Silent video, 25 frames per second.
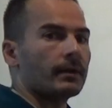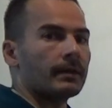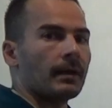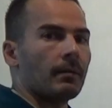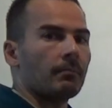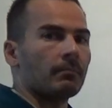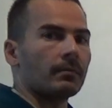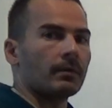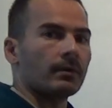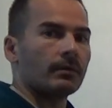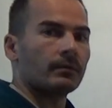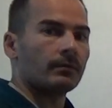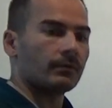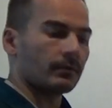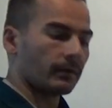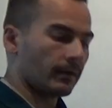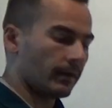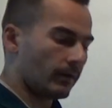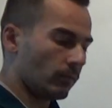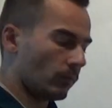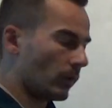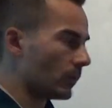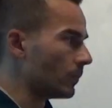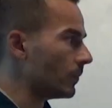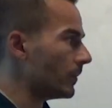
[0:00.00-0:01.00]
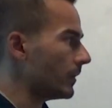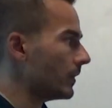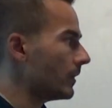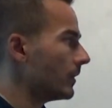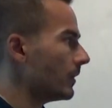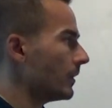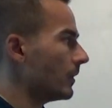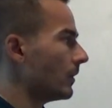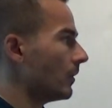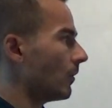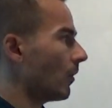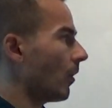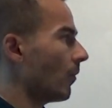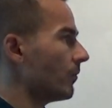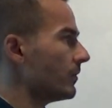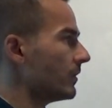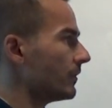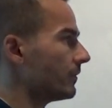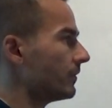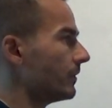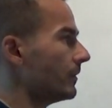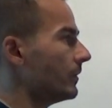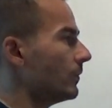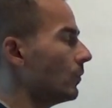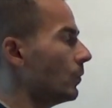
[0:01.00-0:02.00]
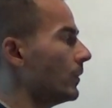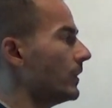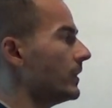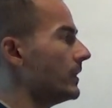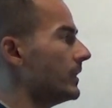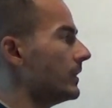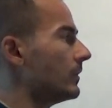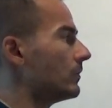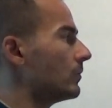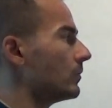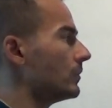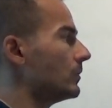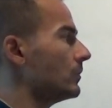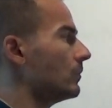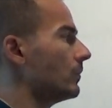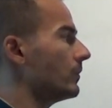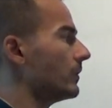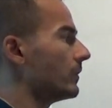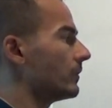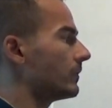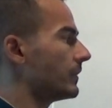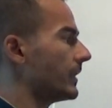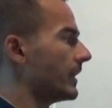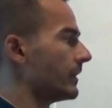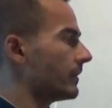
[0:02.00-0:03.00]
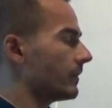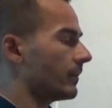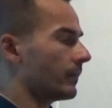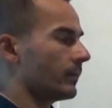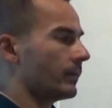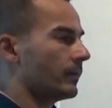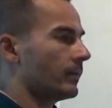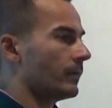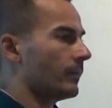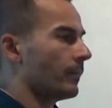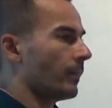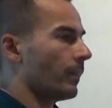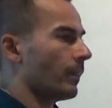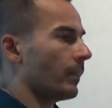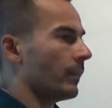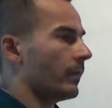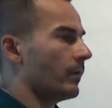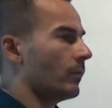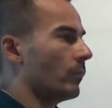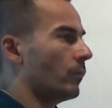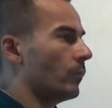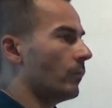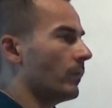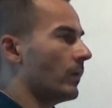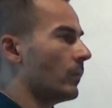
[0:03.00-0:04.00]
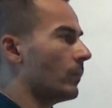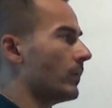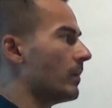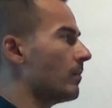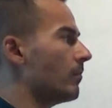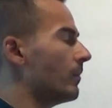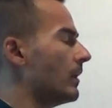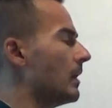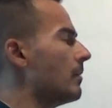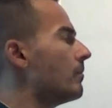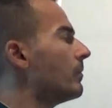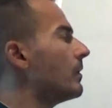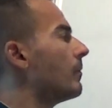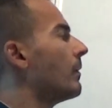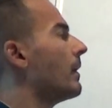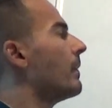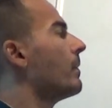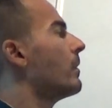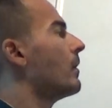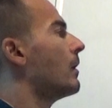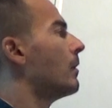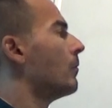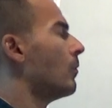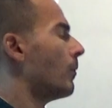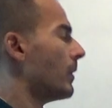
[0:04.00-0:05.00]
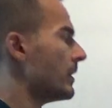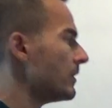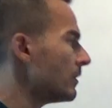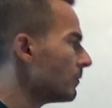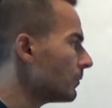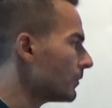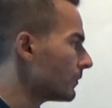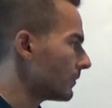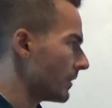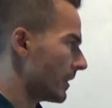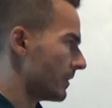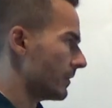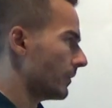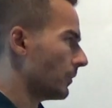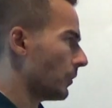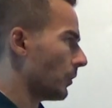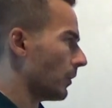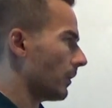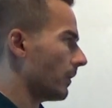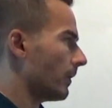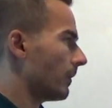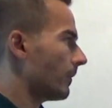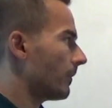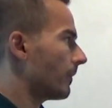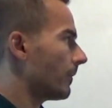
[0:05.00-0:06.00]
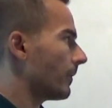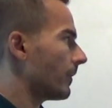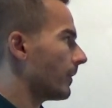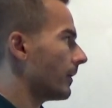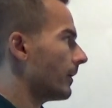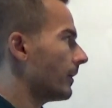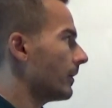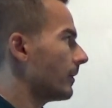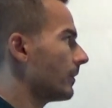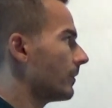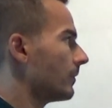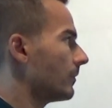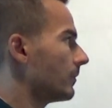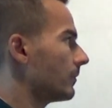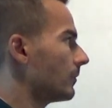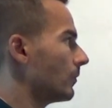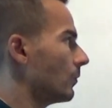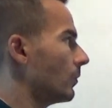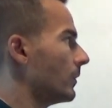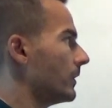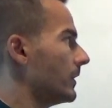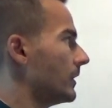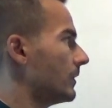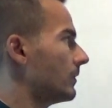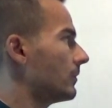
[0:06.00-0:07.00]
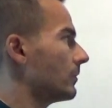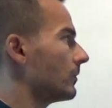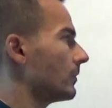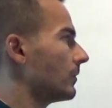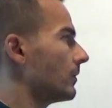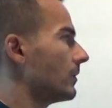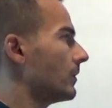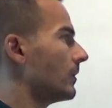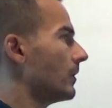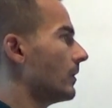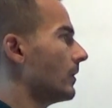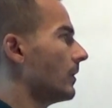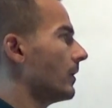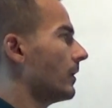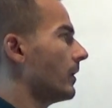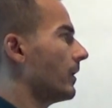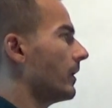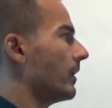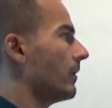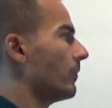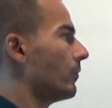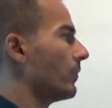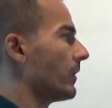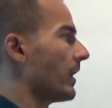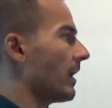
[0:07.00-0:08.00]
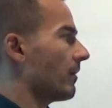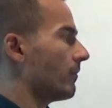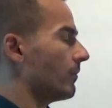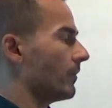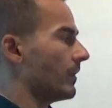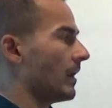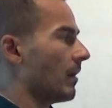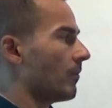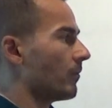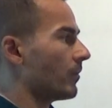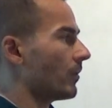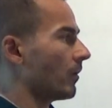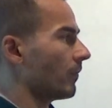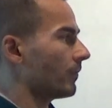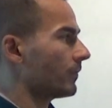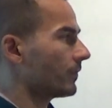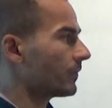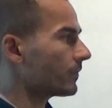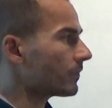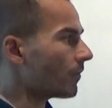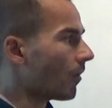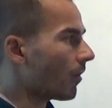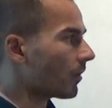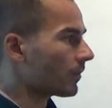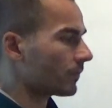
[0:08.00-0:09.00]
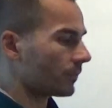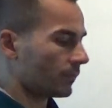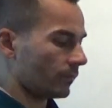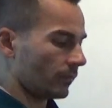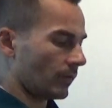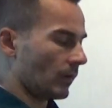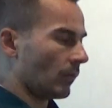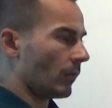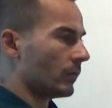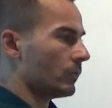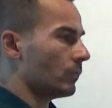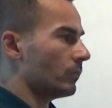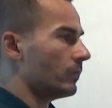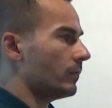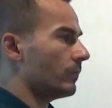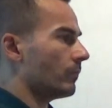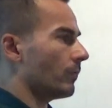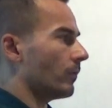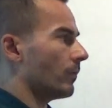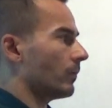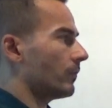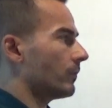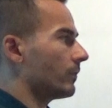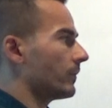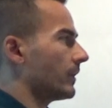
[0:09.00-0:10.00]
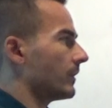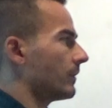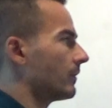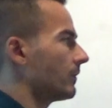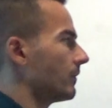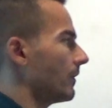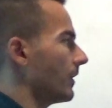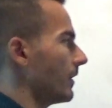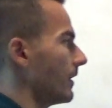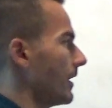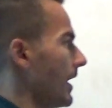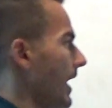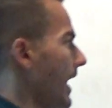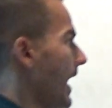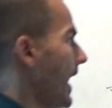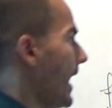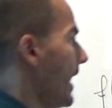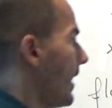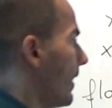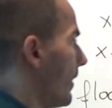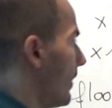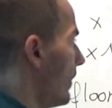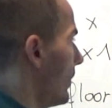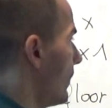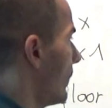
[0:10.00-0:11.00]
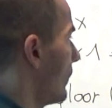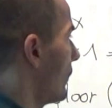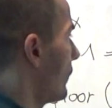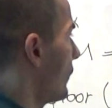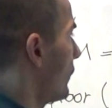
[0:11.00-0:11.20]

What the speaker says: numbers. Yeah? When we need to do this later when we implement the momentum strategy. Yeah? So we need to, if we have a number of stocks in our universe, let's say n,